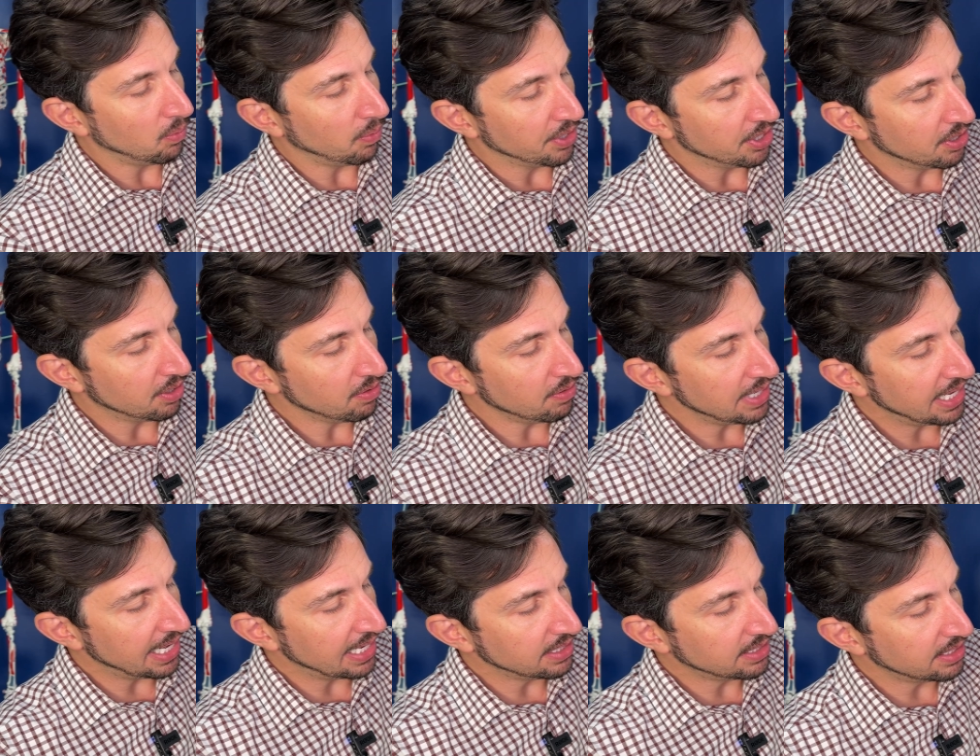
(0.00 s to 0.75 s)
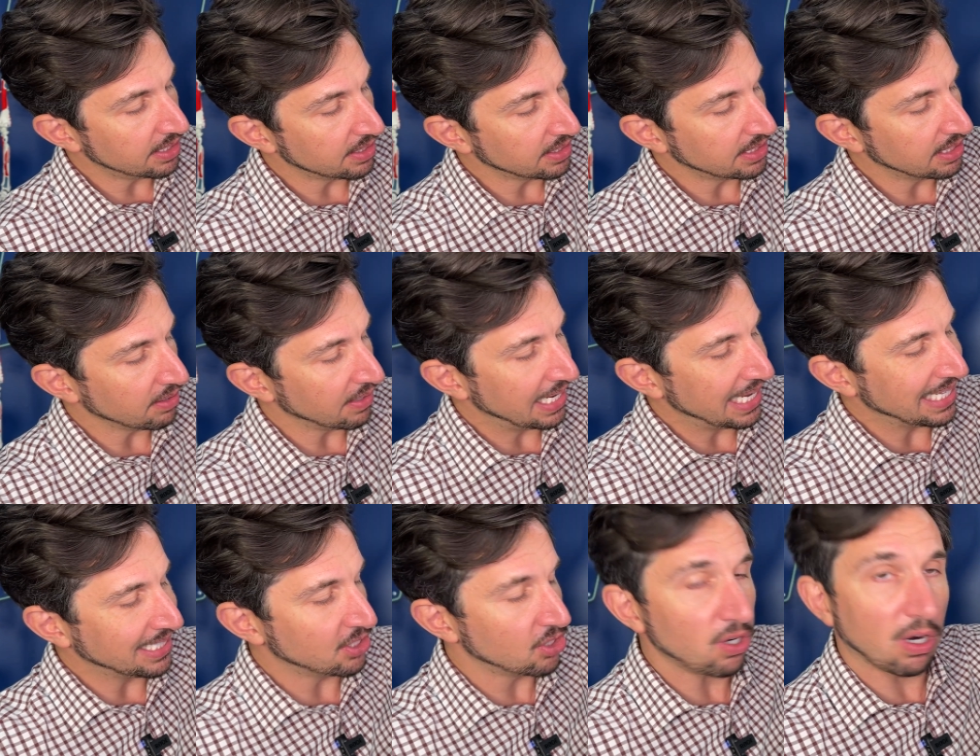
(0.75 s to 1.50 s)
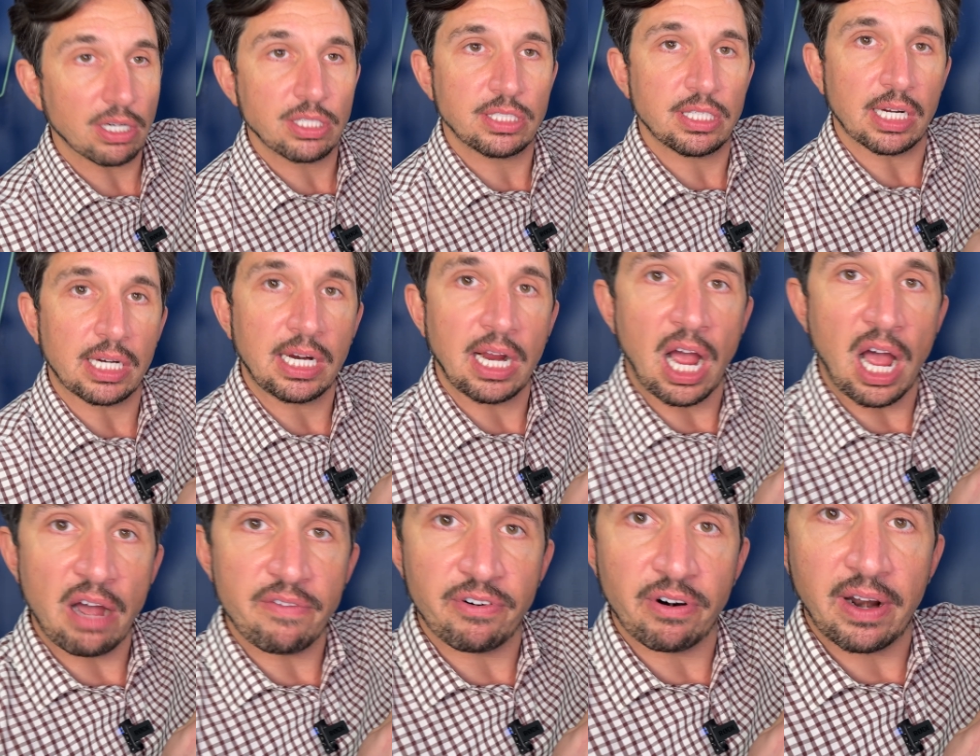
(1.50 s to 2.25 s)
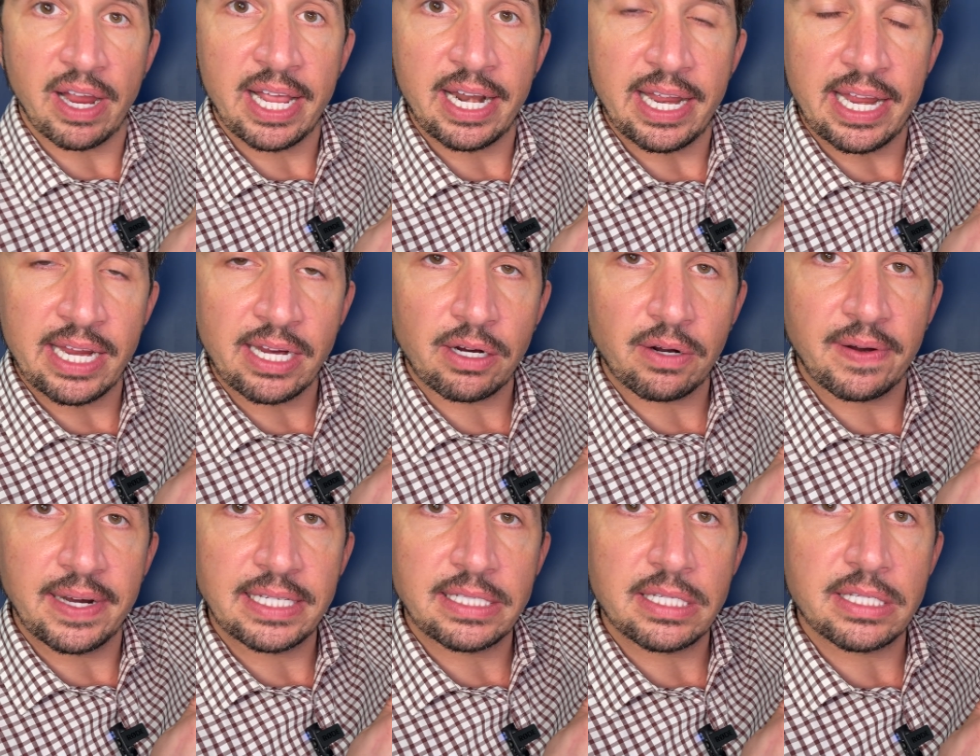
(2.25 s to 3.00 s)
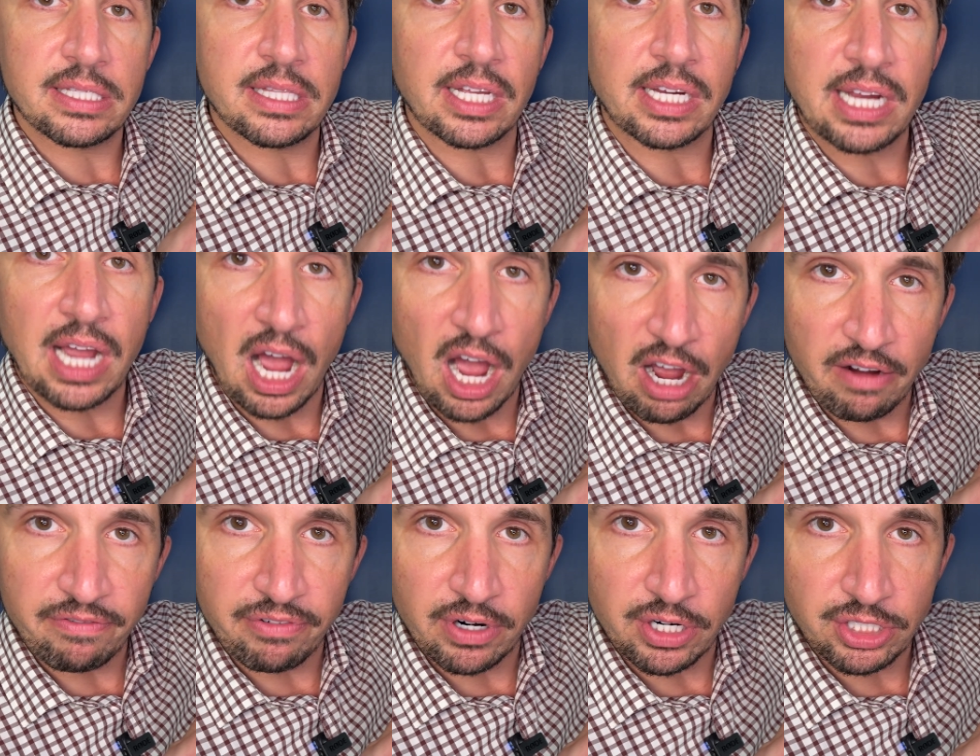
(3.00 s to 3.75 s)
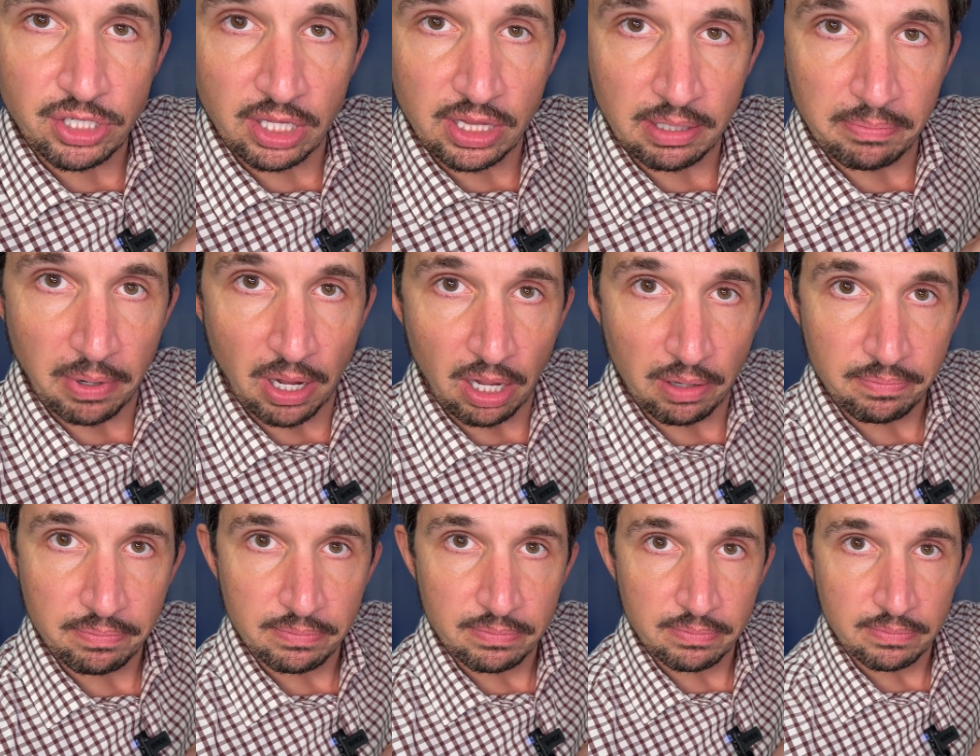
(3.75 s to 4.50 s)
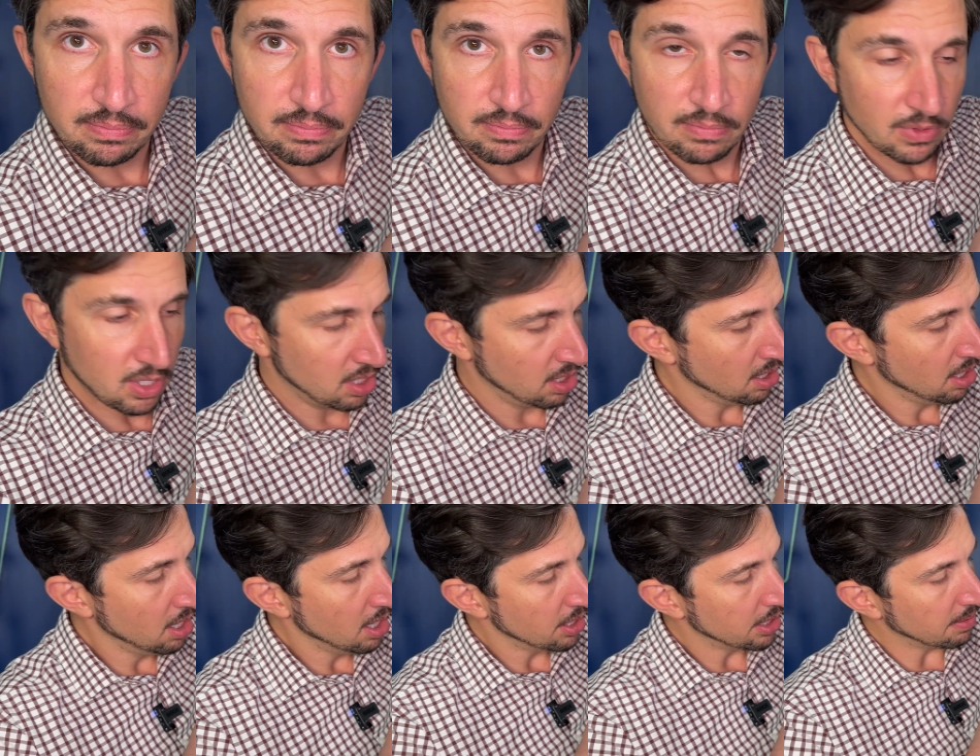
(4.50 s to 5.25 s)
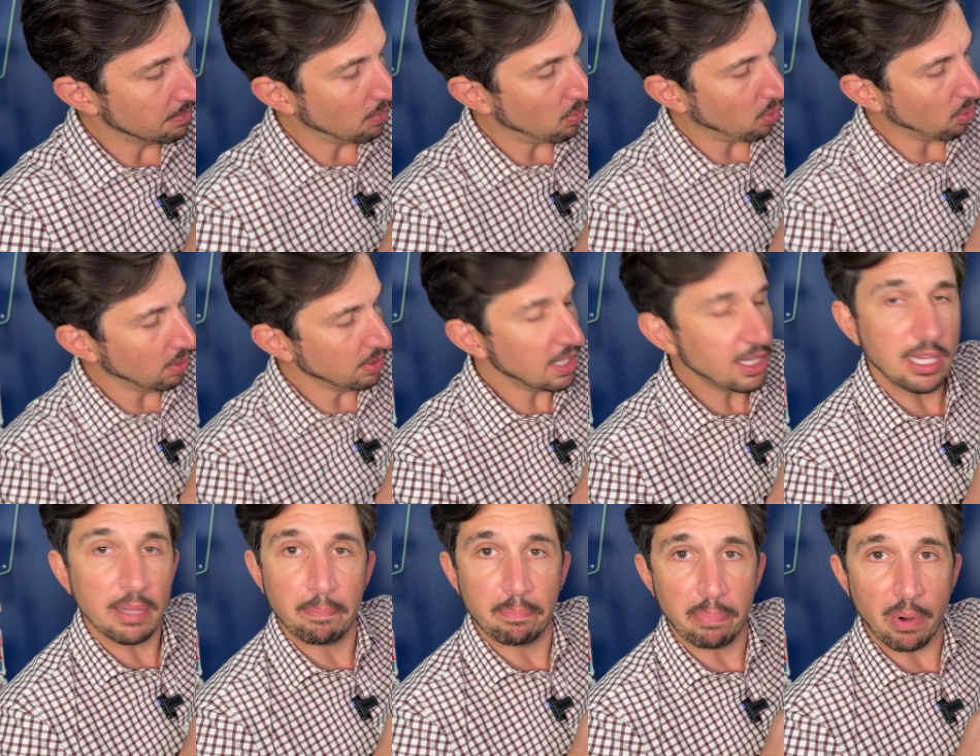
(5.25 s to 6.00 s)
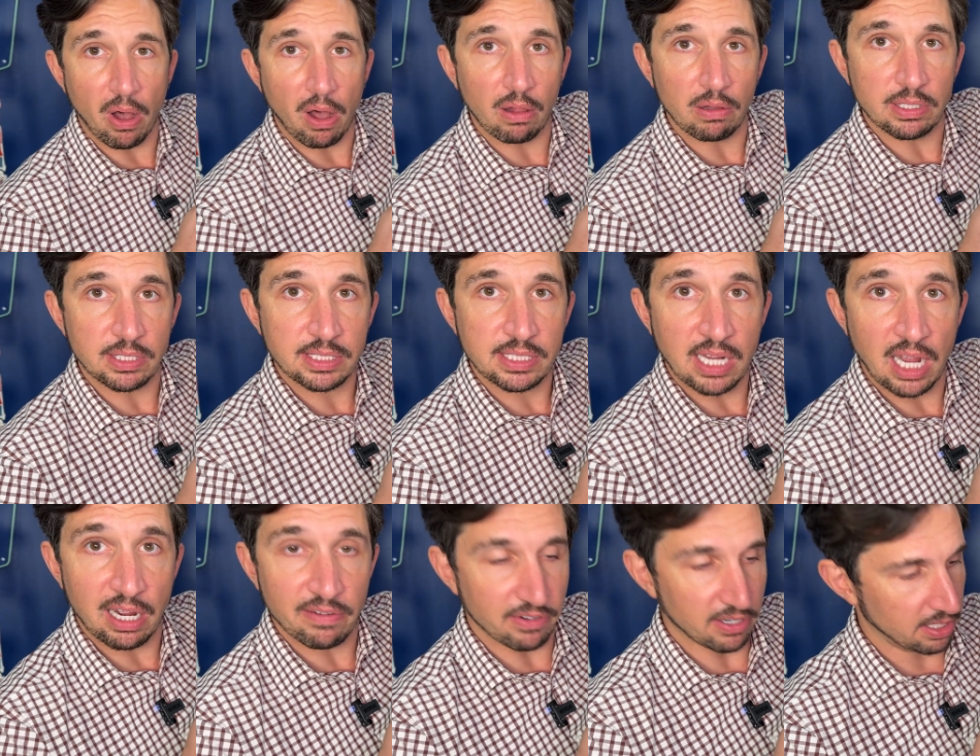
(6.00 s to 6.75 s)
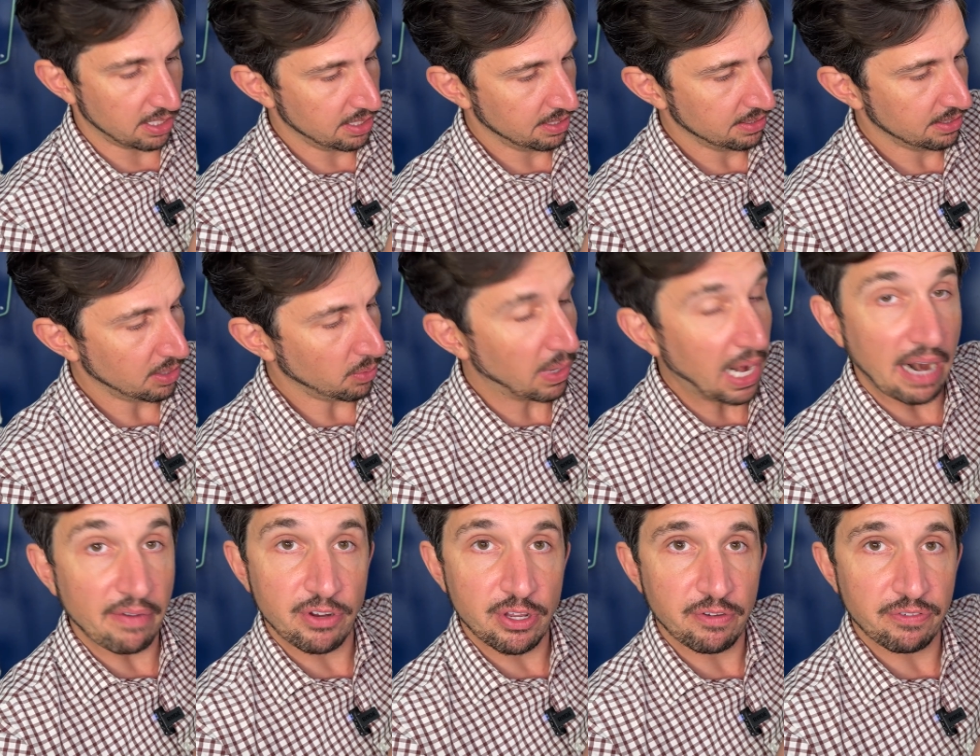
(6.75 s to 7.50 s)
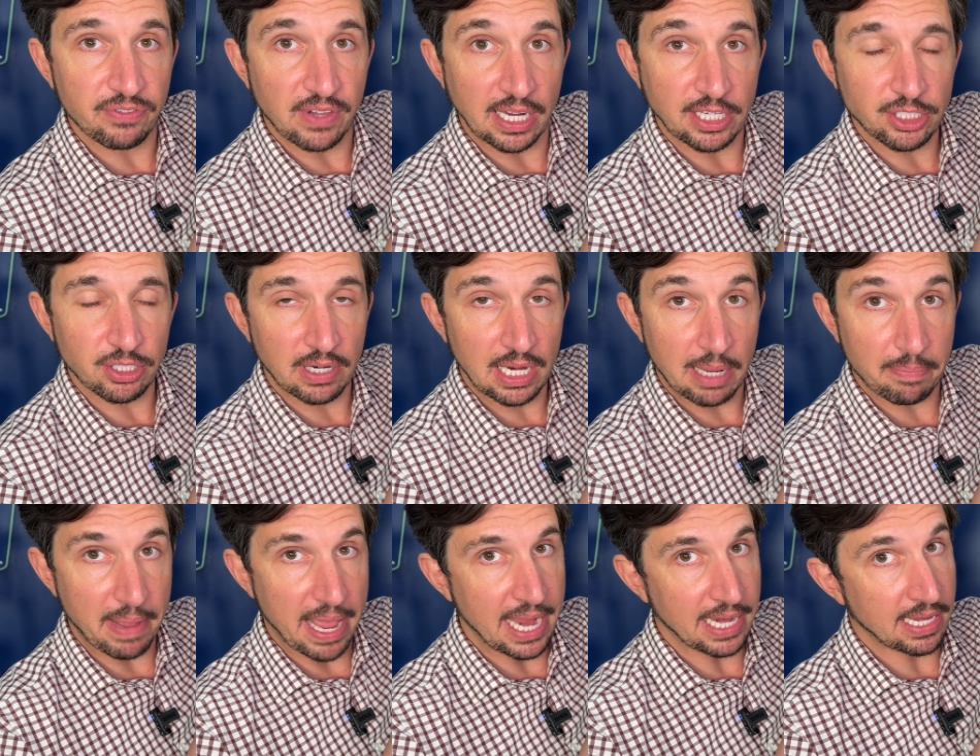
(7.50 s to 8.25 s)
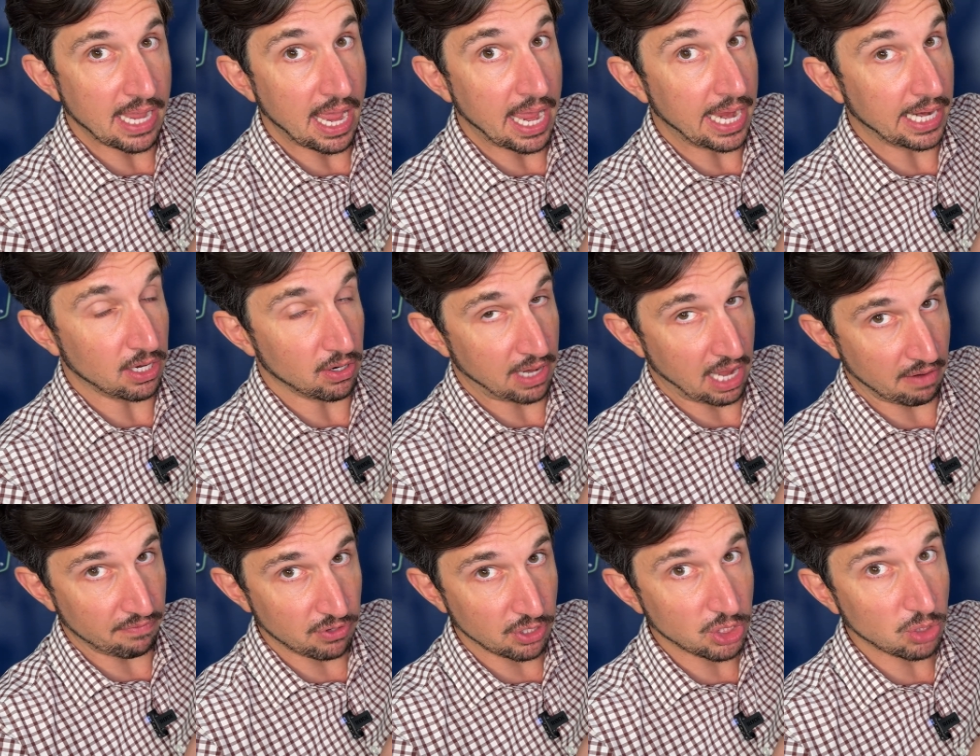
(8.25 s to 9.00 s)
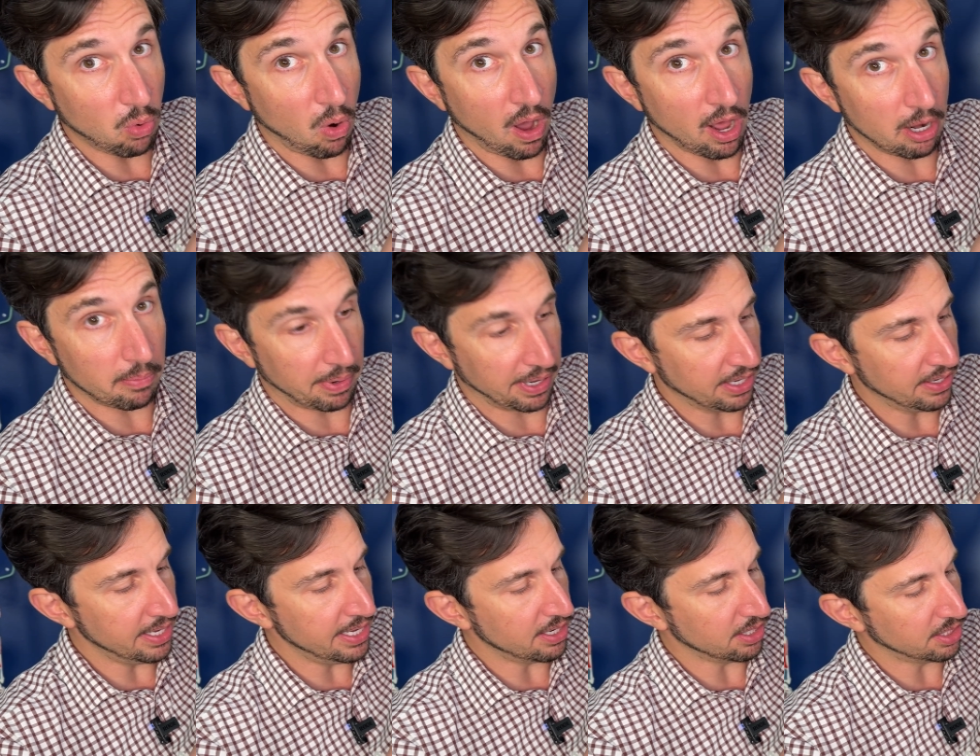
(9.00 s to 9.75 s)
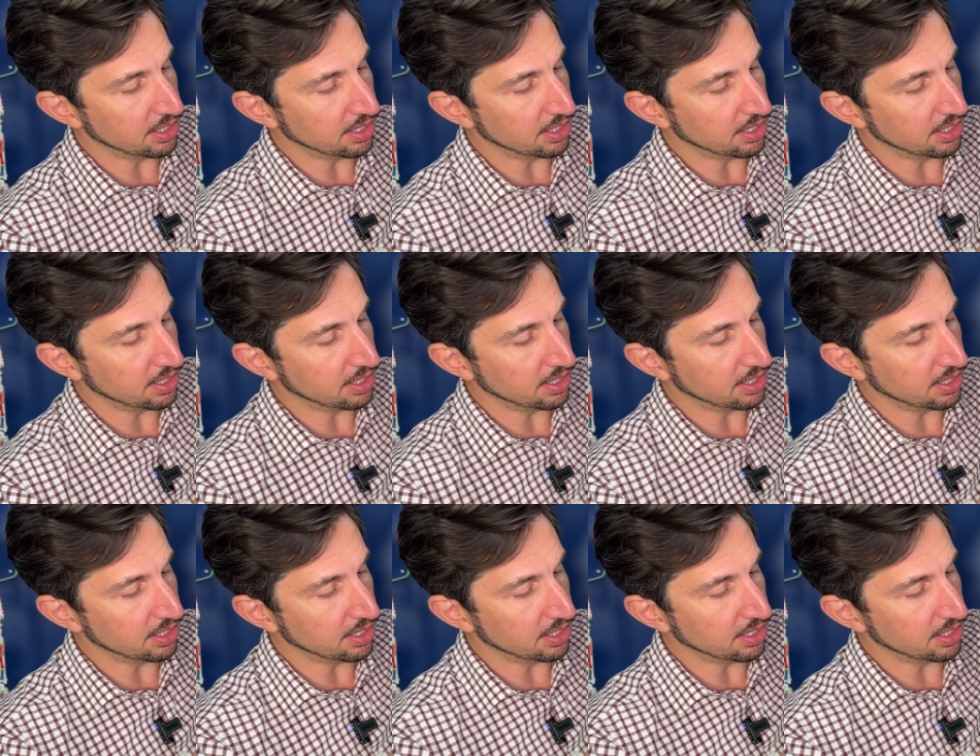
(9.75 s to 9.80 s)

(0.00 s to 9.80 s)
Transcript: When you go into anterior tilt, it starts to cover, it increases the coverage on the ball. The more that the ball is covered, whenever you flex your hip, AKA go down for a squat or bring your knee to your